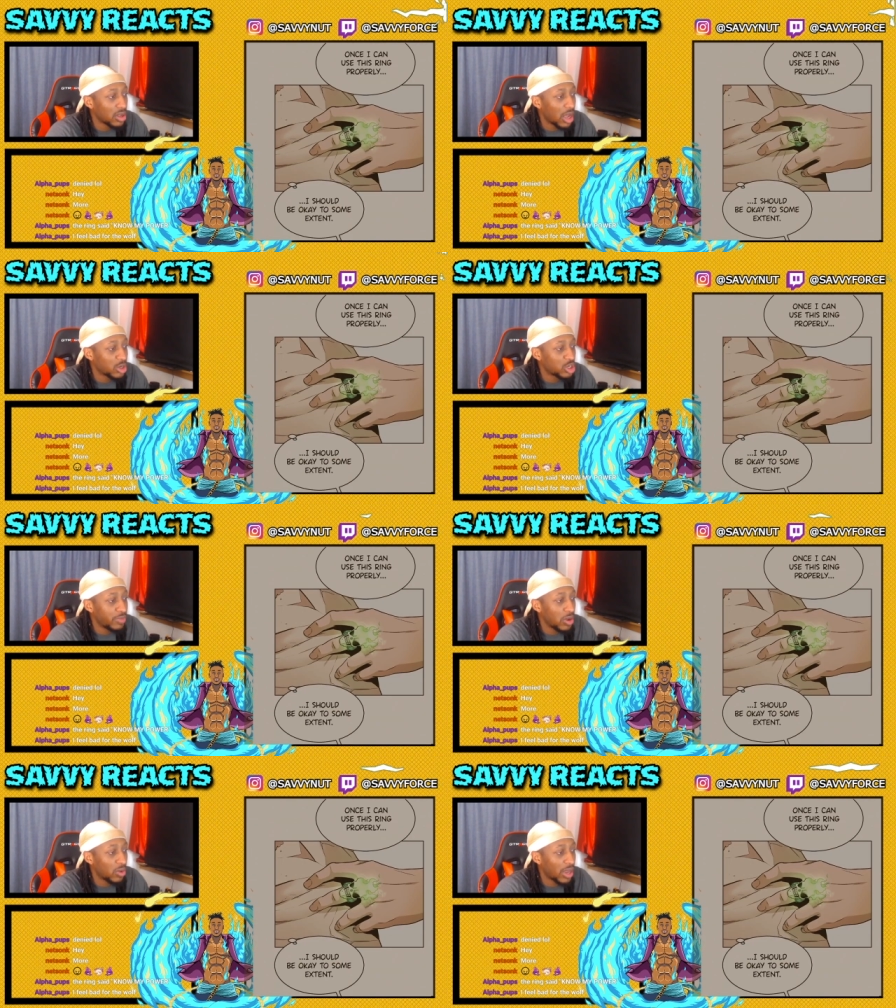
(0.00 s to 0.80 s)
I should
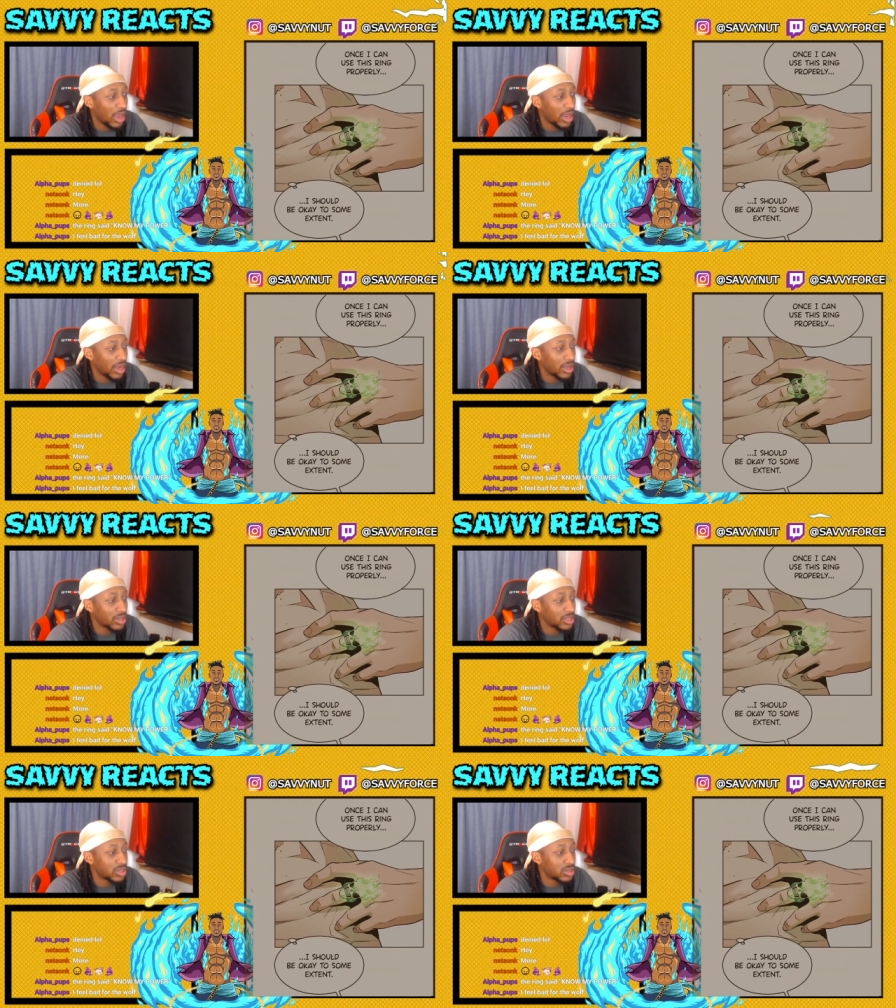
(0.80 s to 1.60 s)
be okay.
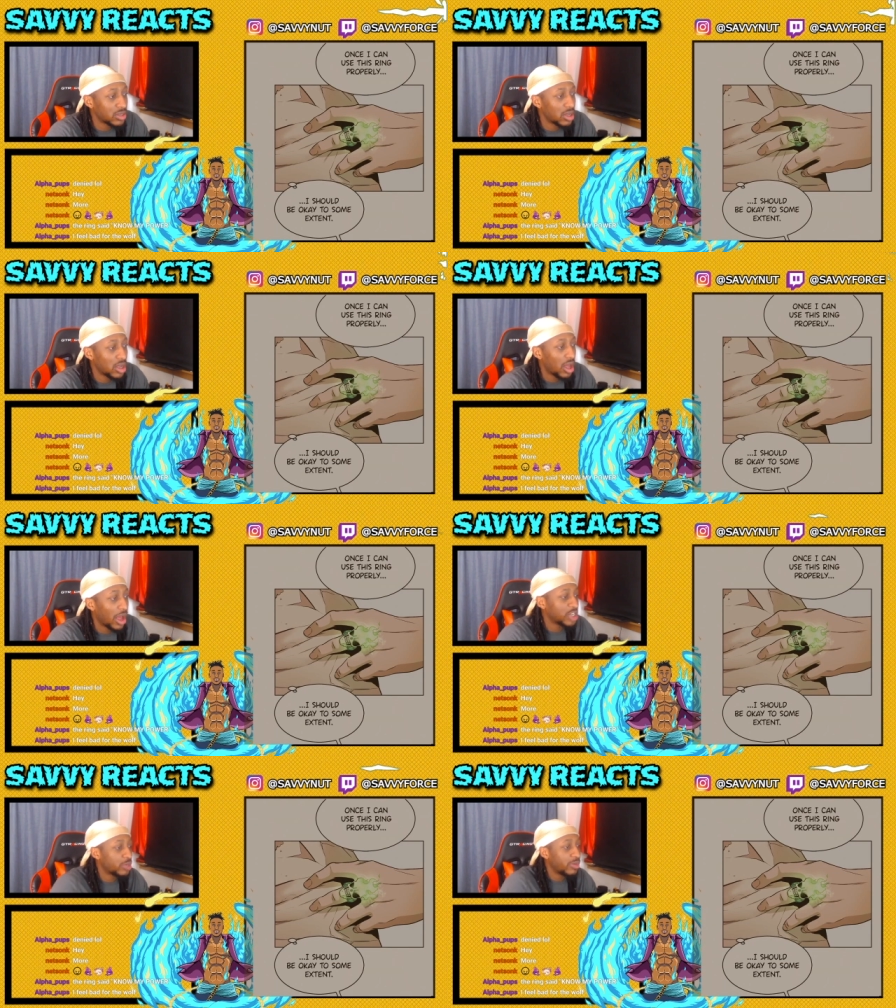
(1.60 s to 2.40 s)

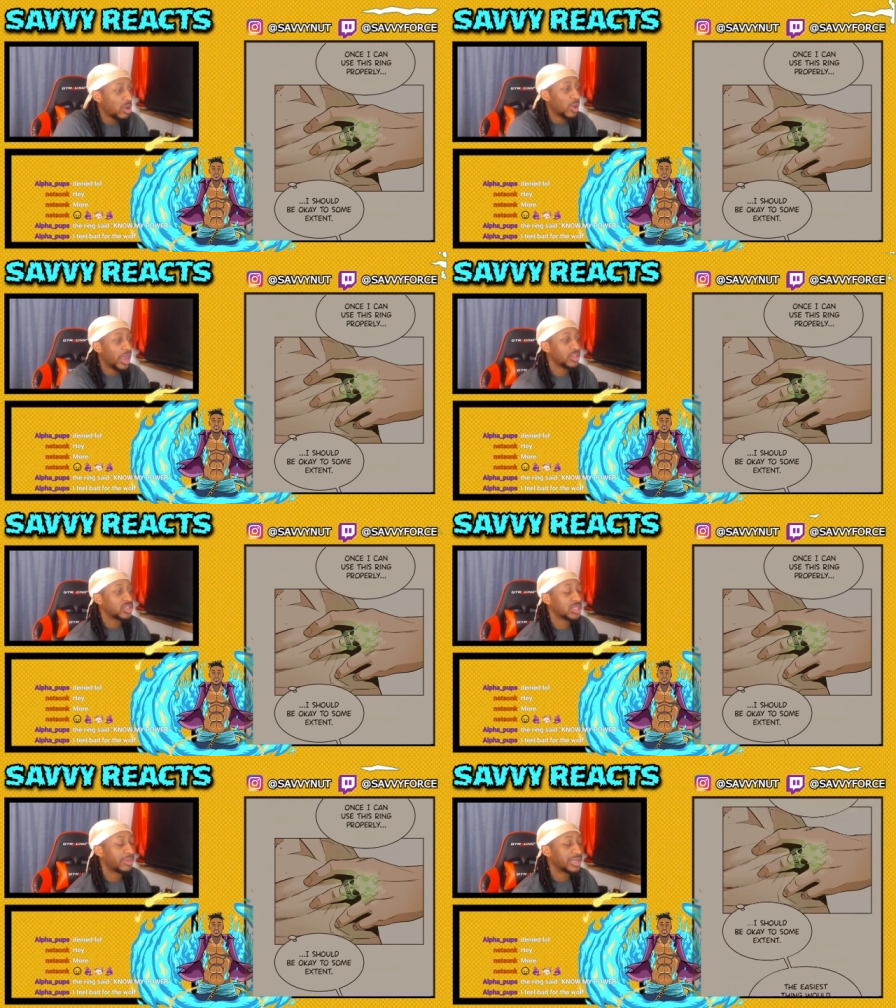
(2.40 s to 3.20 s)
I should be okay
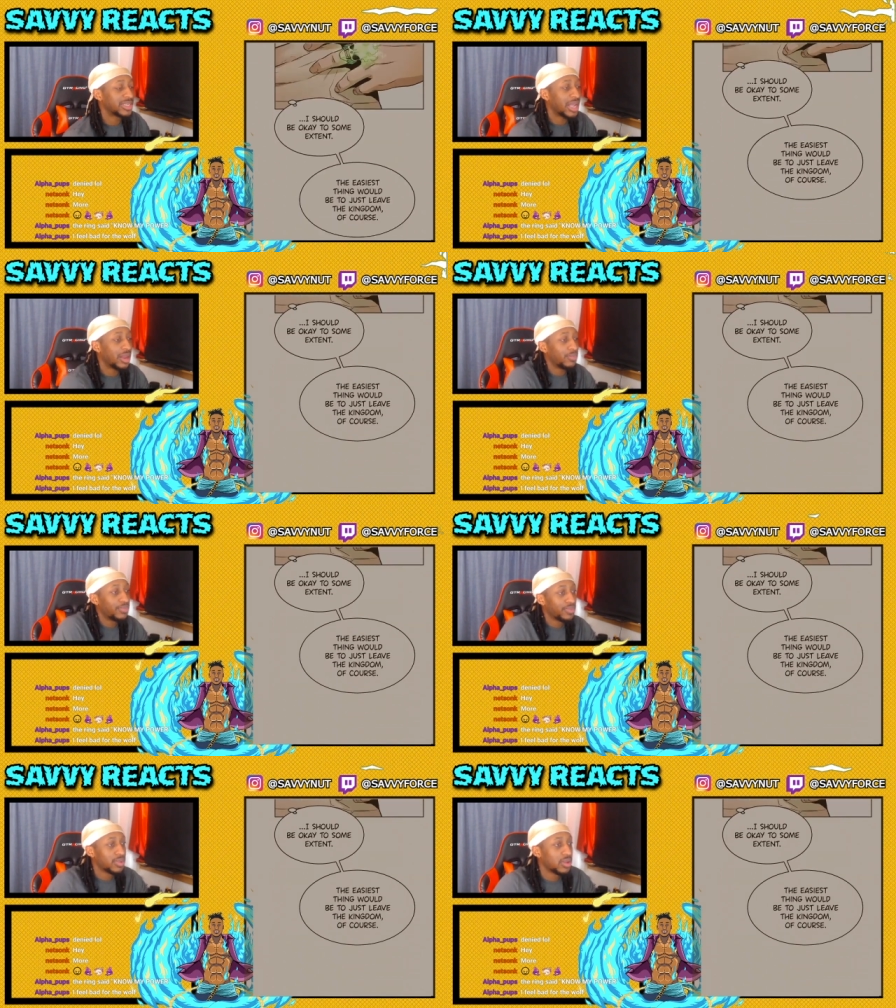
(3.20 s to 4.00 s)
to some extent.
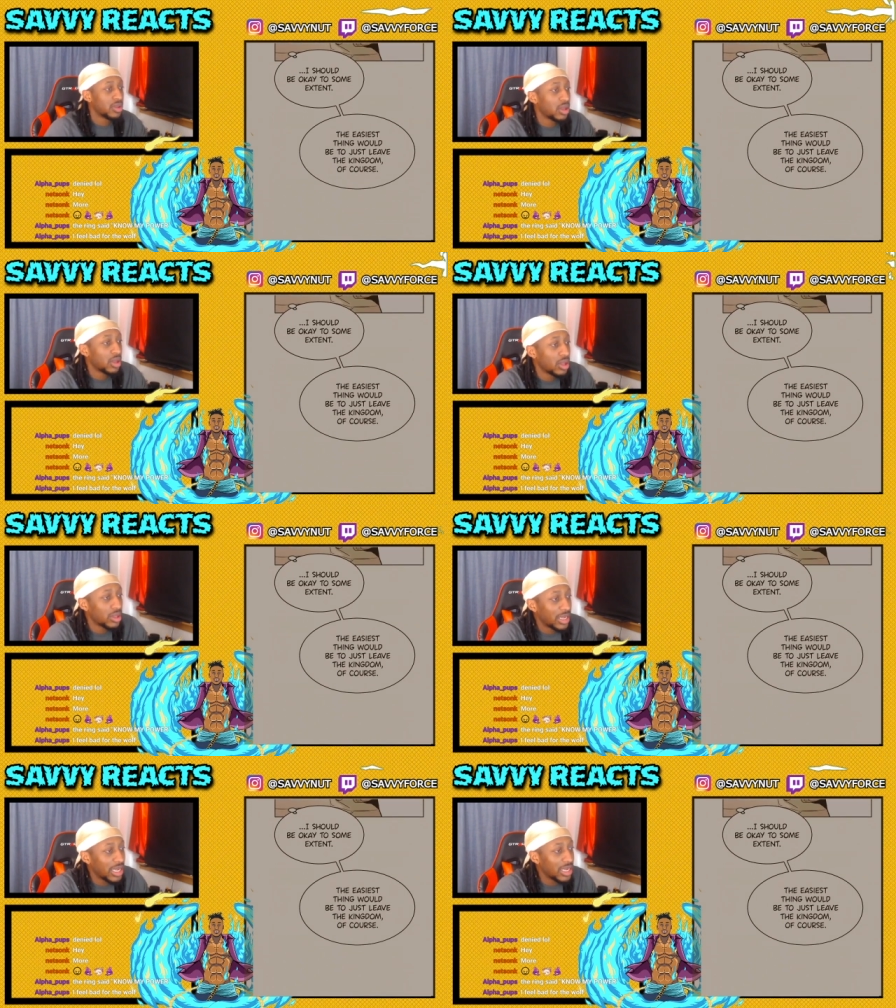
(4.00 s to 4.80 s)

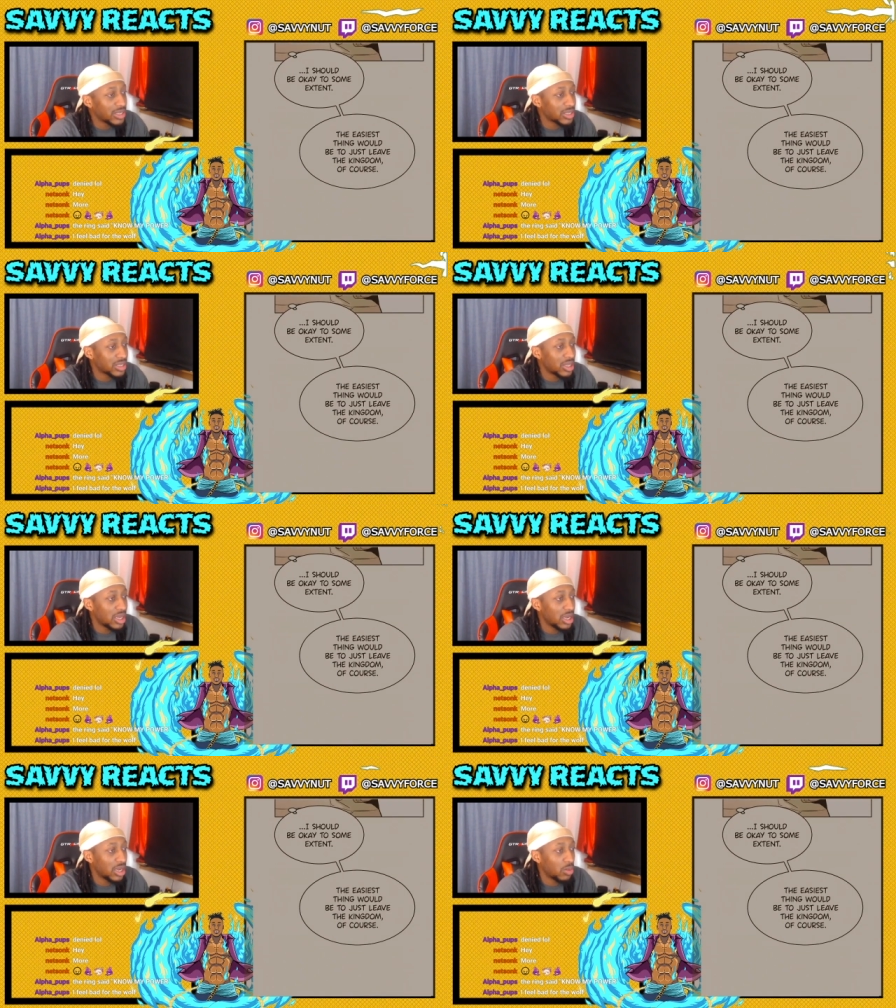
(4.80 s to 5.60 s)
The easiest
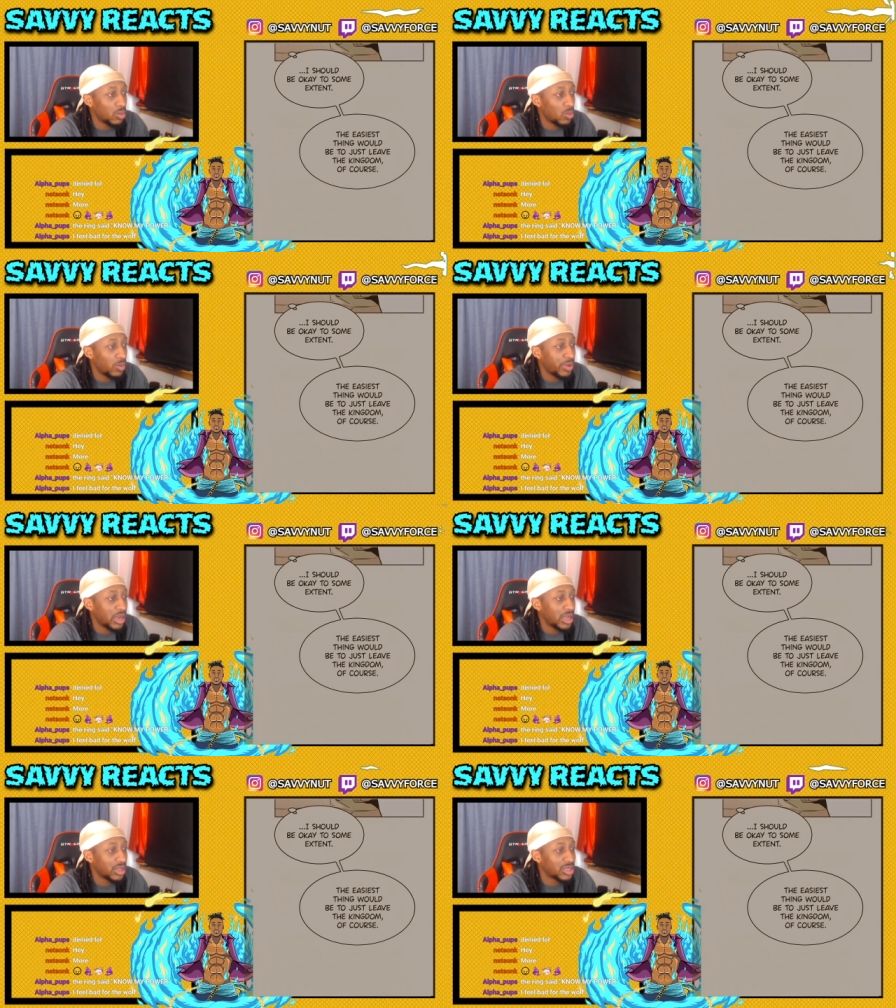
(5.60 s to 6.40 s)
thing would
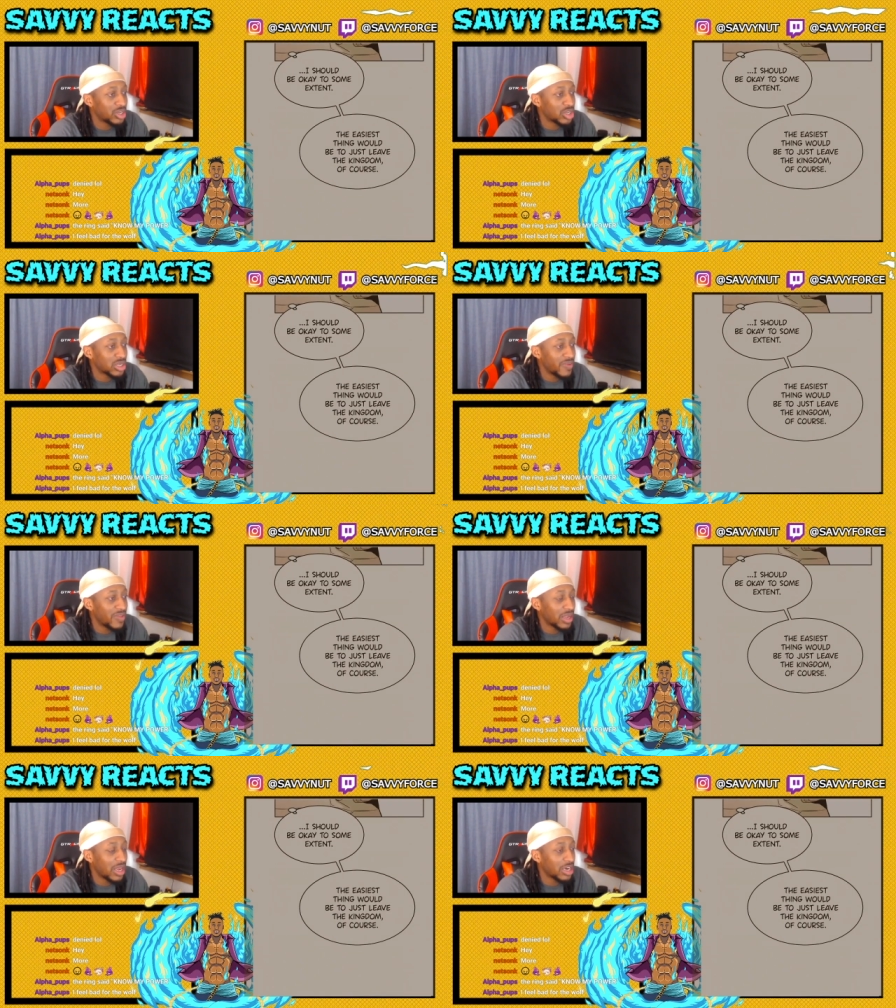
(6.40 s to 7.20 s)
be to just leave
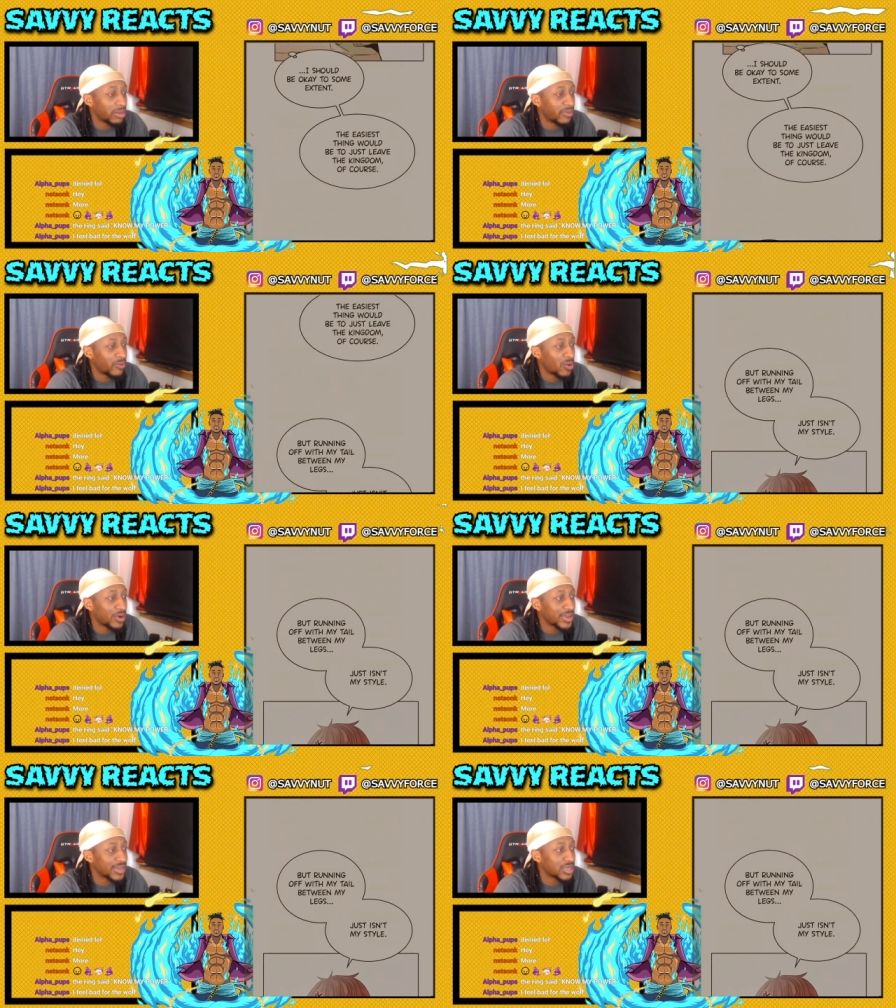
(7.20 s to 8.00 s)
the kingdom, of
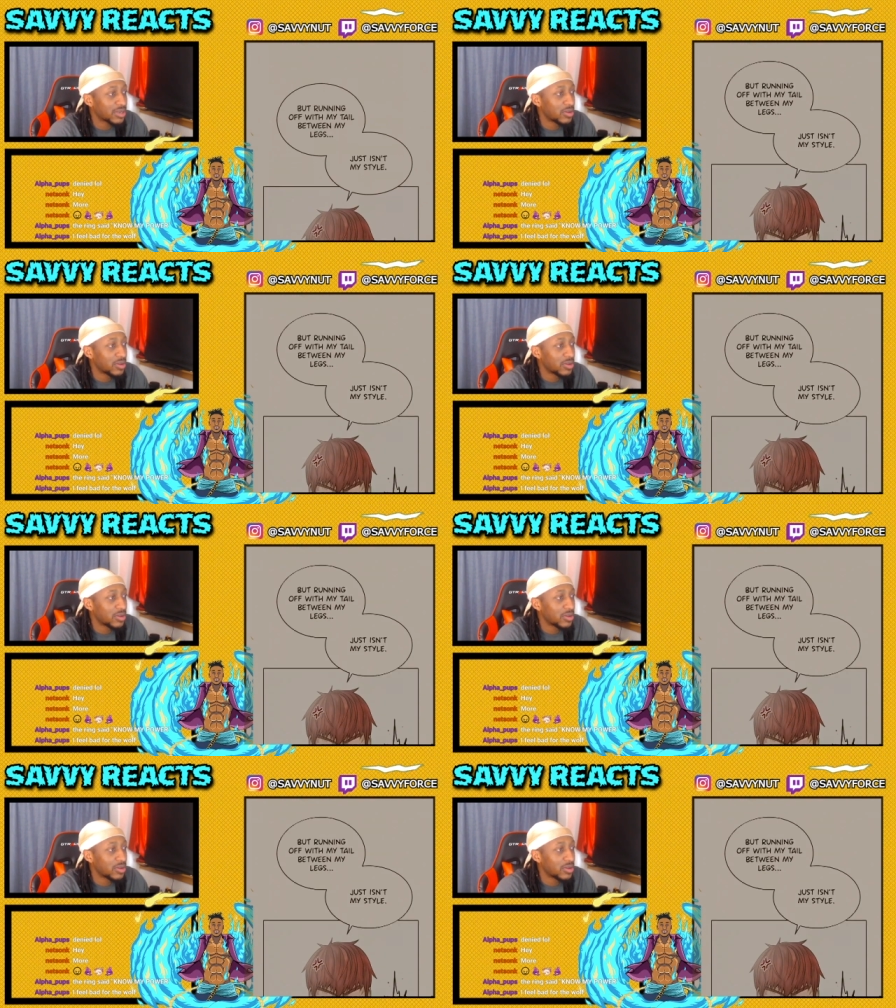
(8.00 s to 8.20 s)
course.